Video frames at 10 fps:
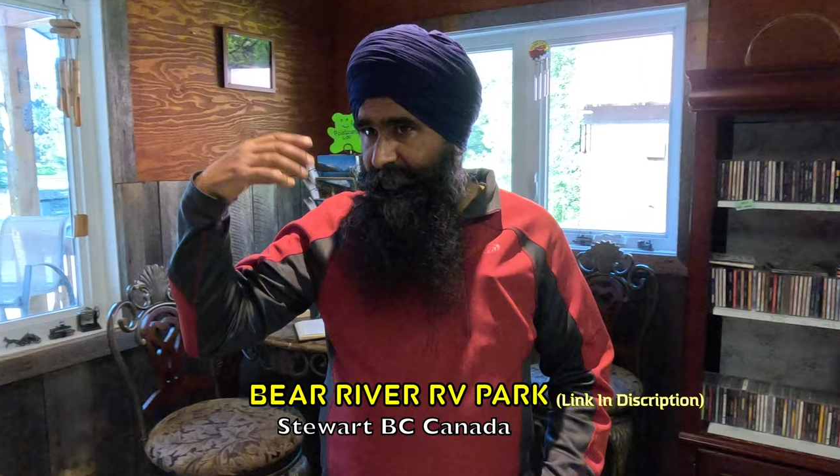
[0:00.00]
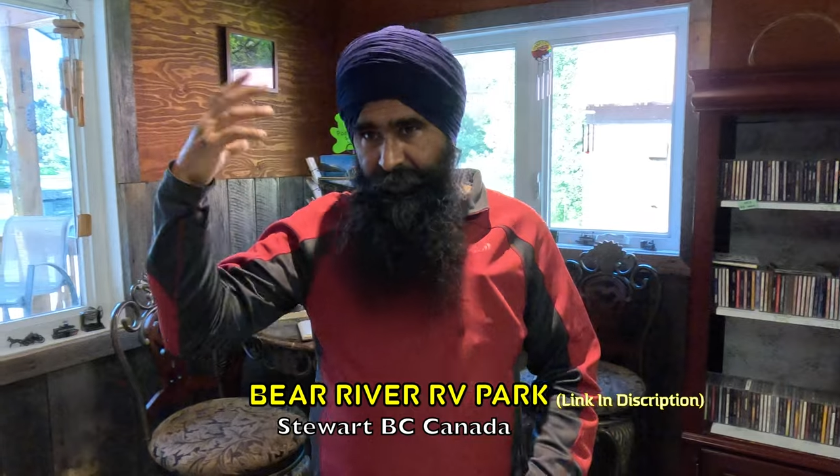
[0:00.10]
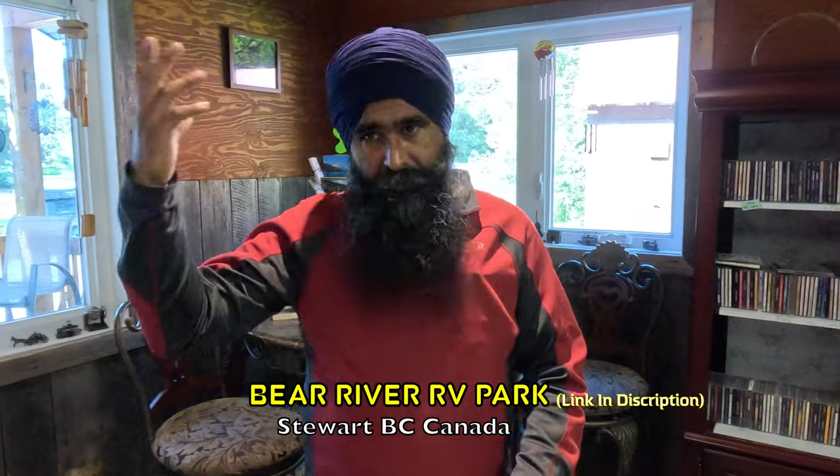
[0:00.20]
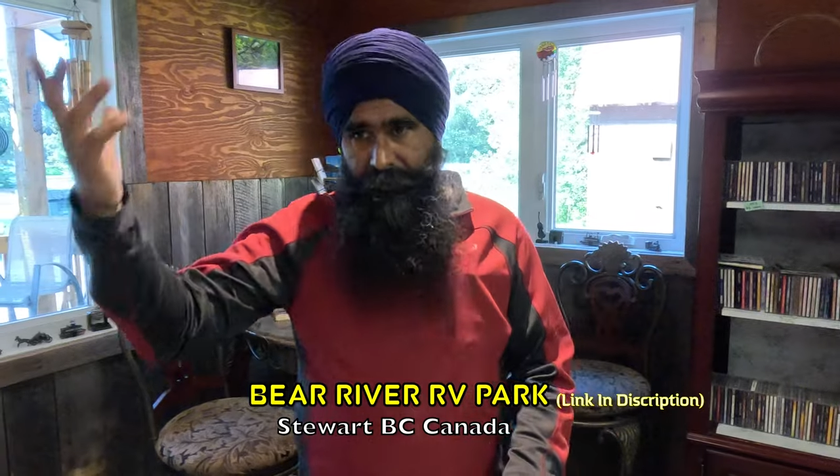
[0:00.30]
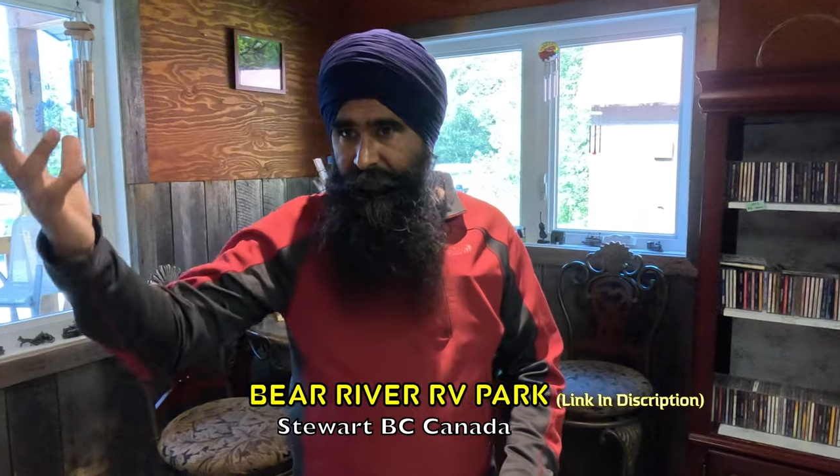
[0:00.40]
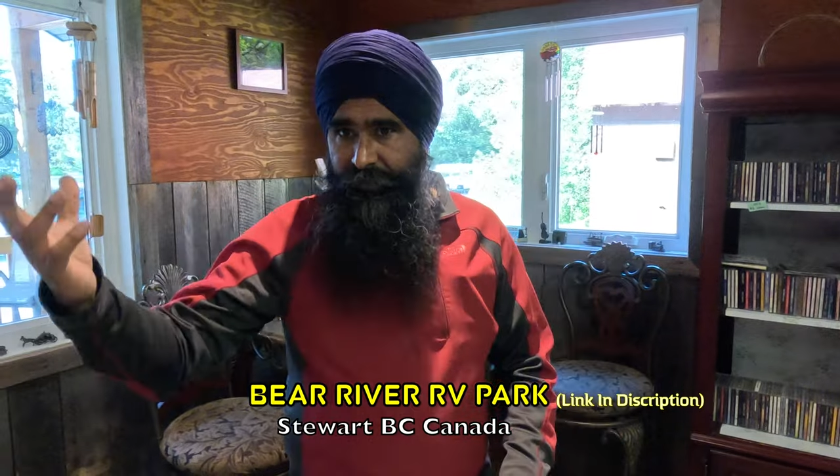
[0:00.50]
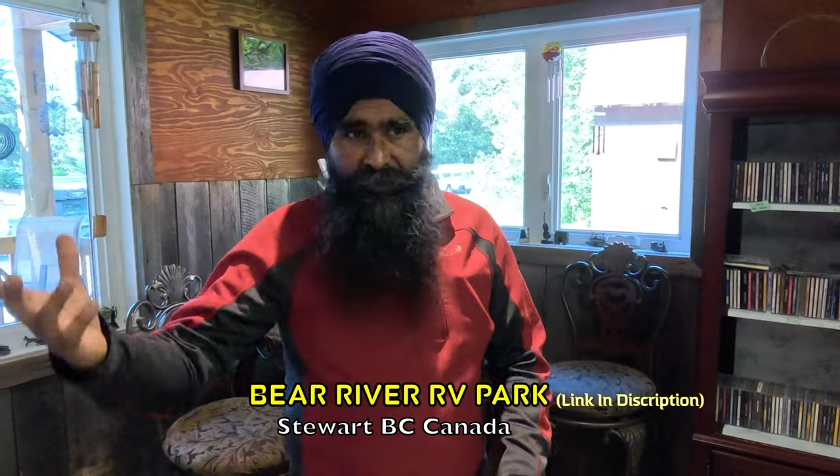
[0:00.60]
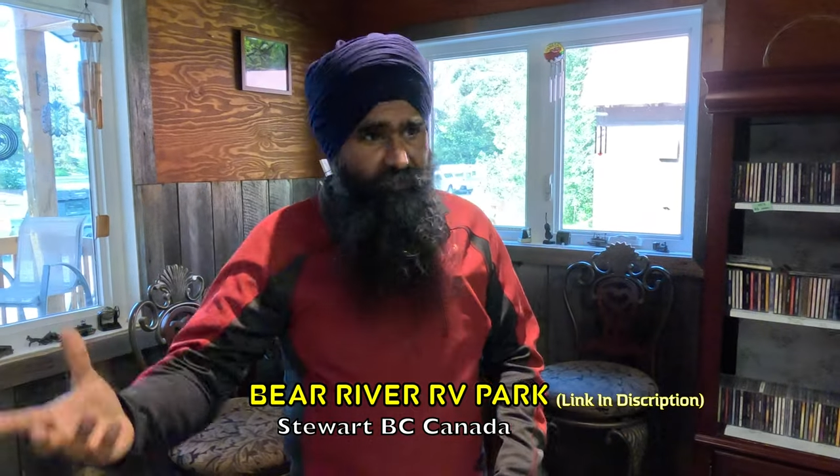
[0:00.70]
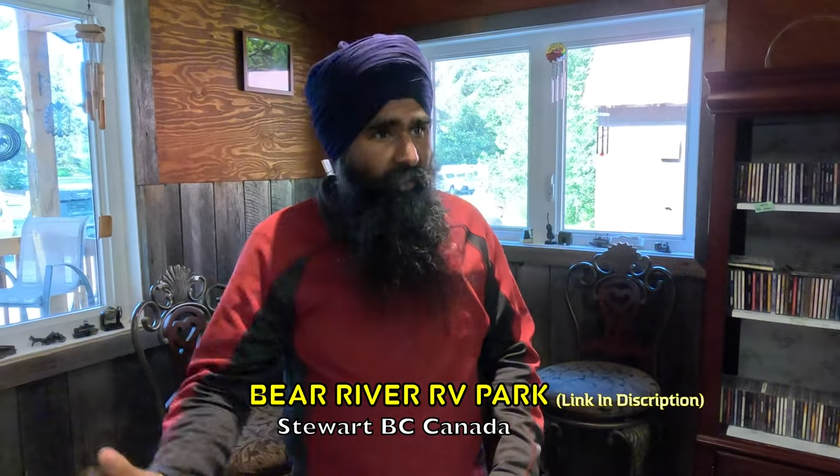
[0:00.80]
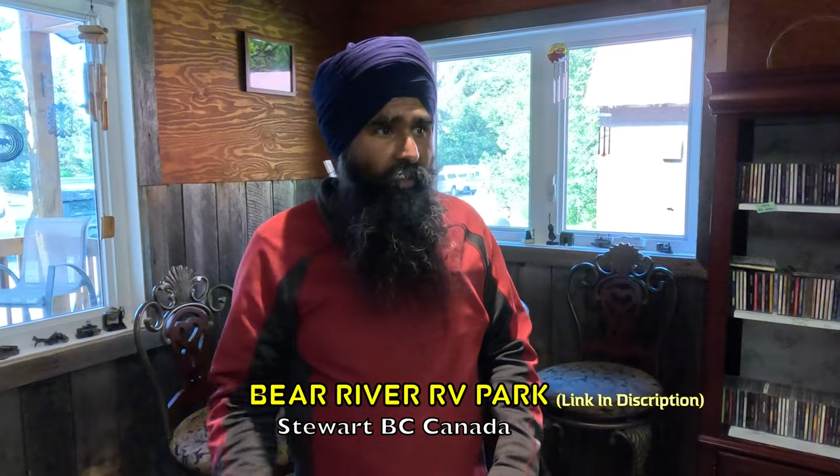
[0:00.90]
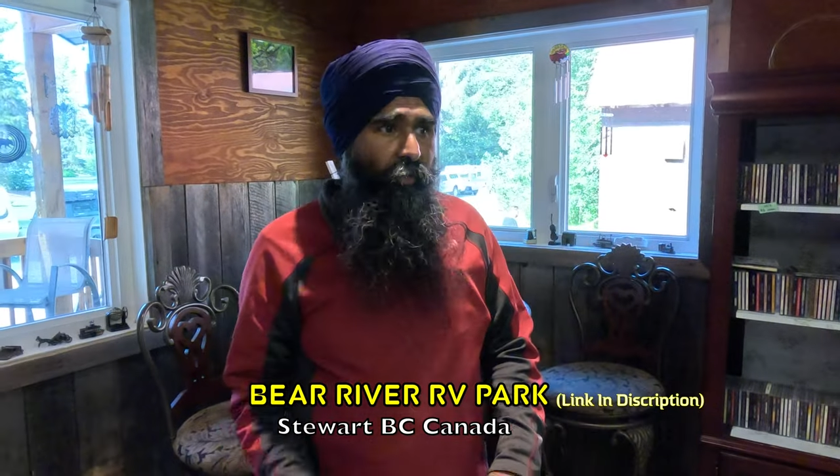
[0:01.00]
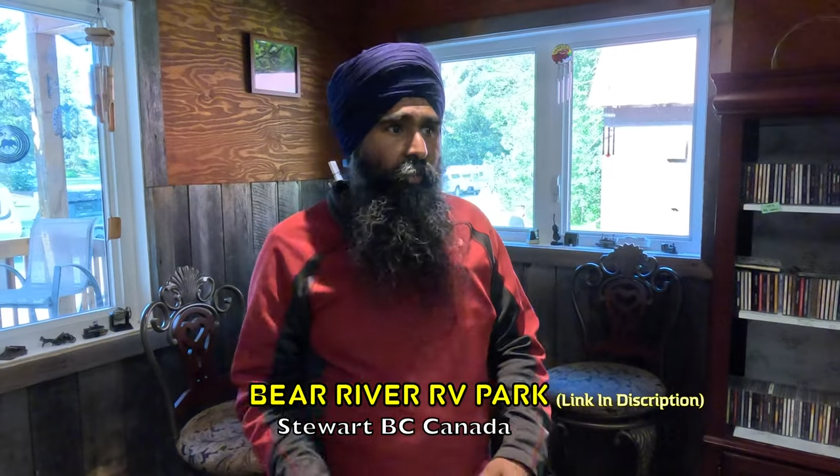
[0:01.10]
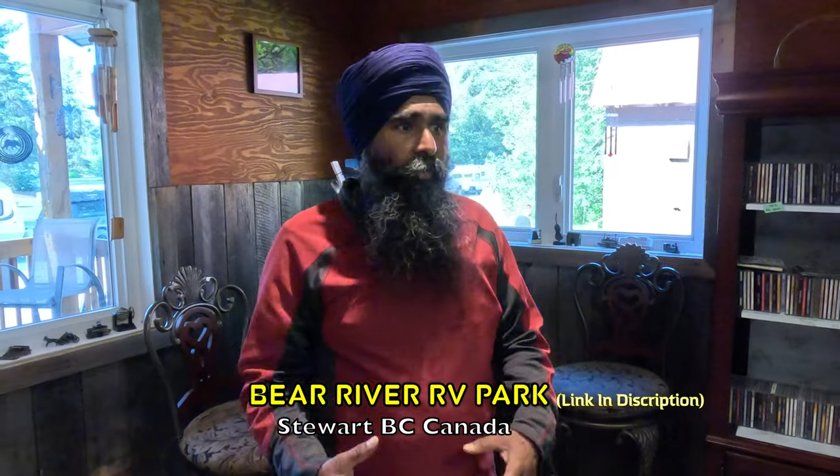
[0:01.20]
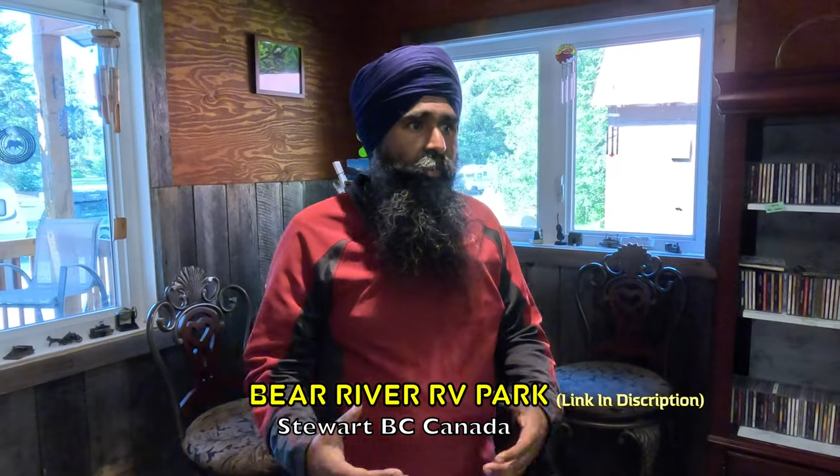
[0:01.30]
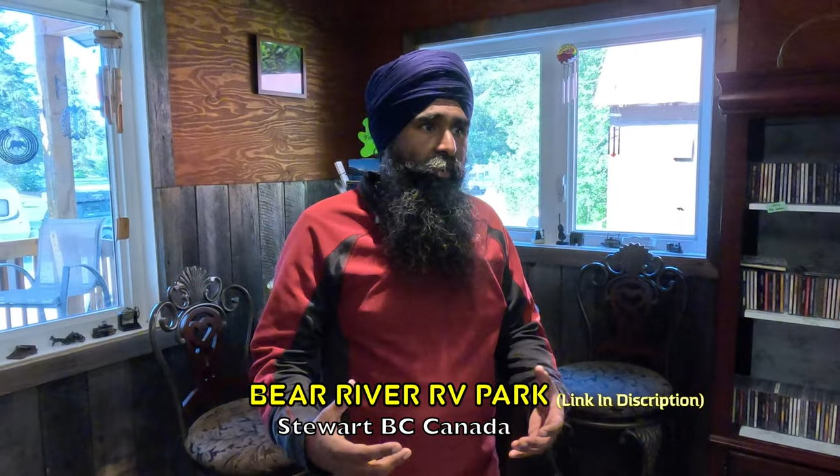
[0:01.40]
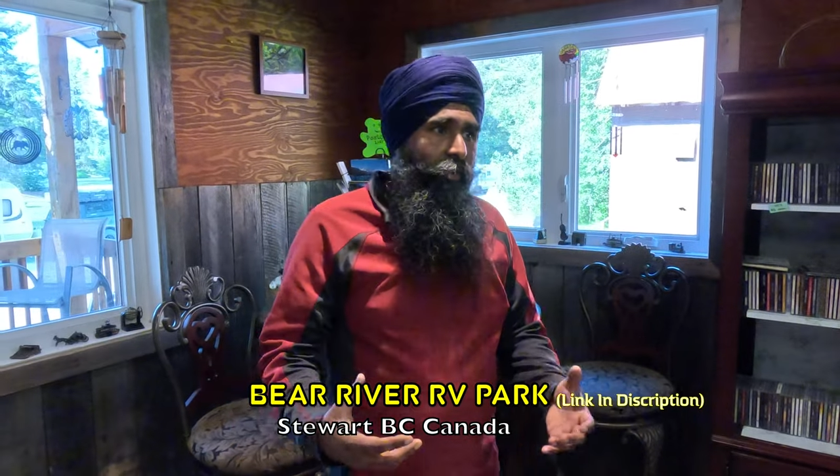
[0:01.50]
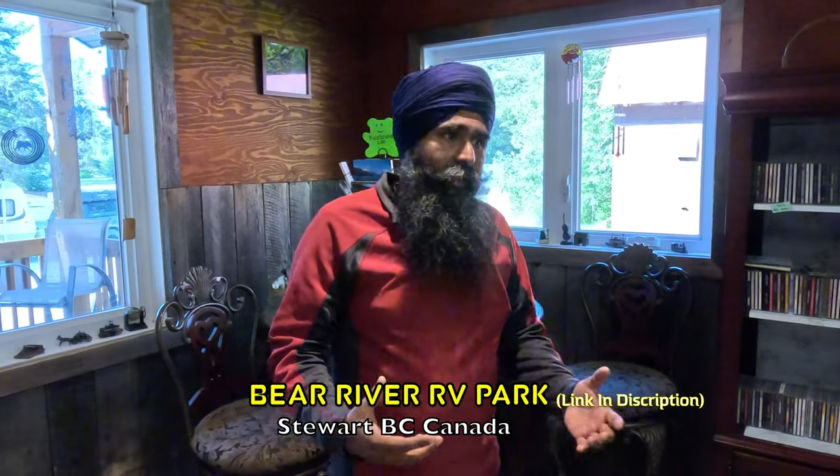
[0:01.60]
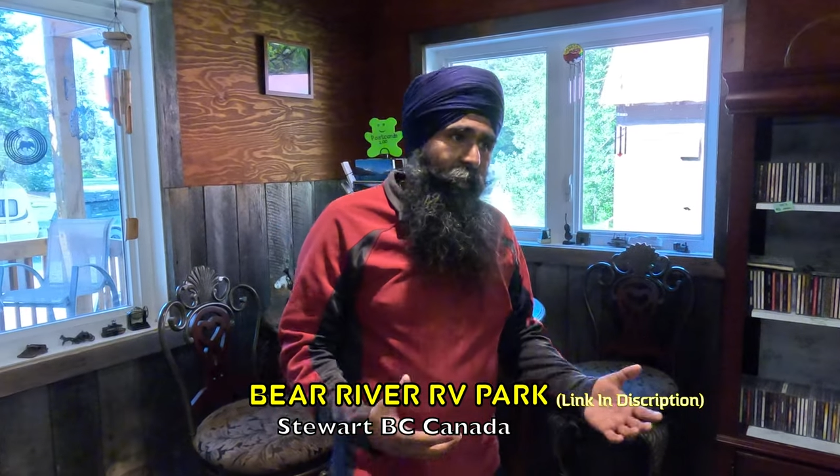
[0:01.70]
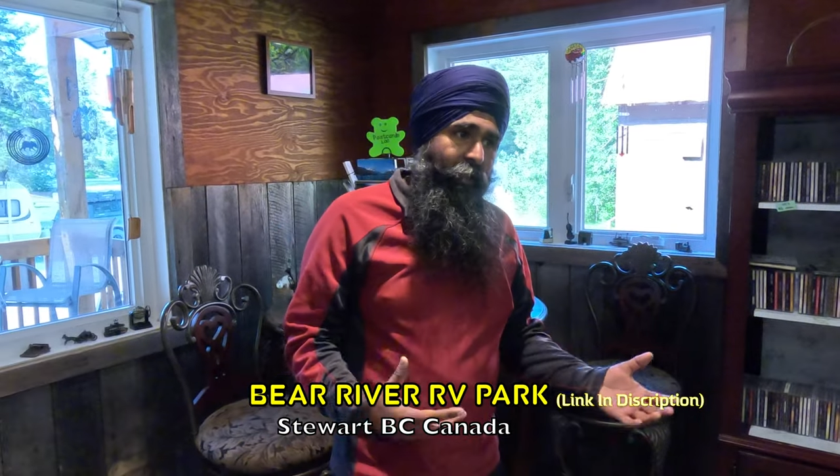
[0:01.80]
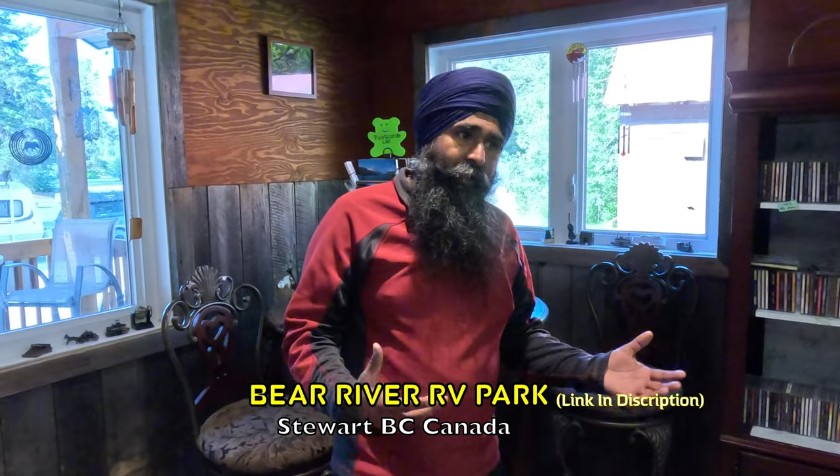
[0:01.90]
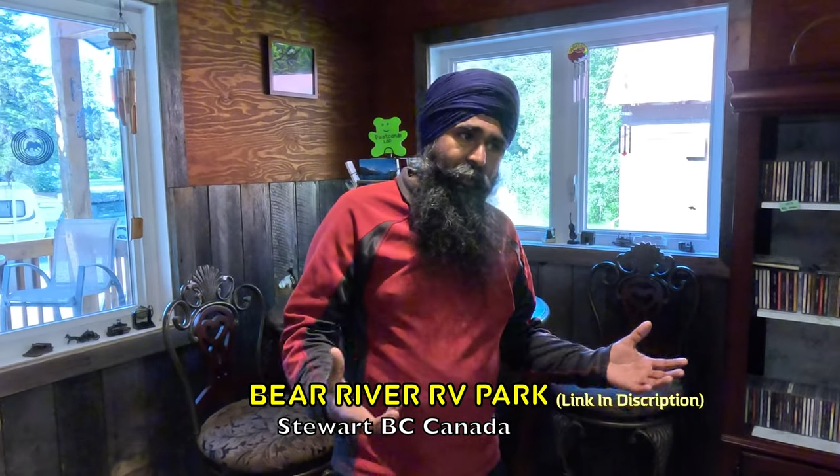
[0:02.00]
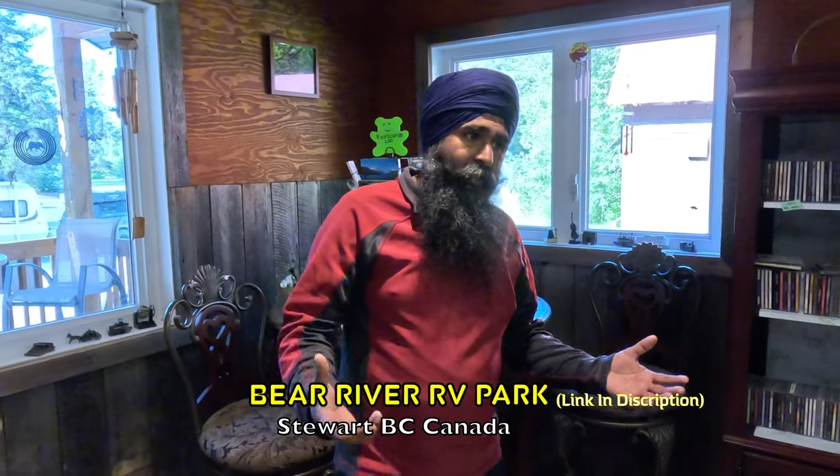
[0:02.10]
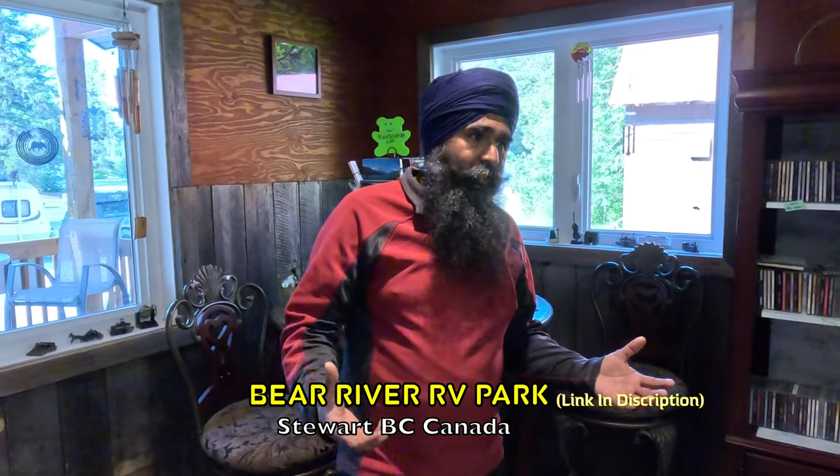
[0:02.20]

a couple of days ago and uh,